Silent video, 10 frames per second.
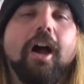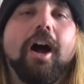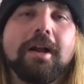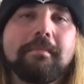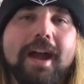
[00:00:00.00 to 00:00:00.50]

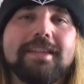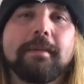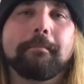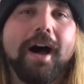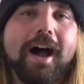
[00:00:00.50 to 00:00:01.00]
I made the
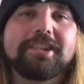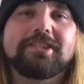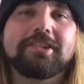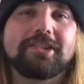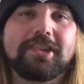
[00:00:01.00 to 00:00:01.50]

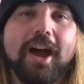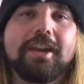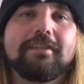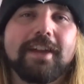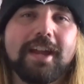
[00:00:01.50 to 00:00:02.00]
bastard son
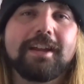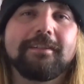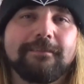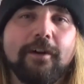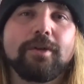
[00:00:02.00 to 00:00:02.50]
of Egg
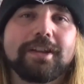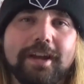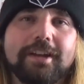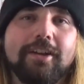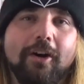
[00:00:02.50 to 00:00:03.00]
Foo and
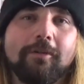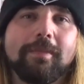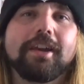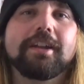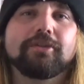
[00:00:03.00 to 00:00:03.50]
King Kong
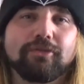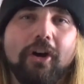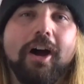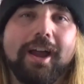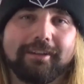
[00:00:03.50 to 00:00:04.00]
Bundy
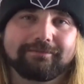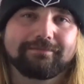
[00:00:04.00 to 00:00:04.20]
cry.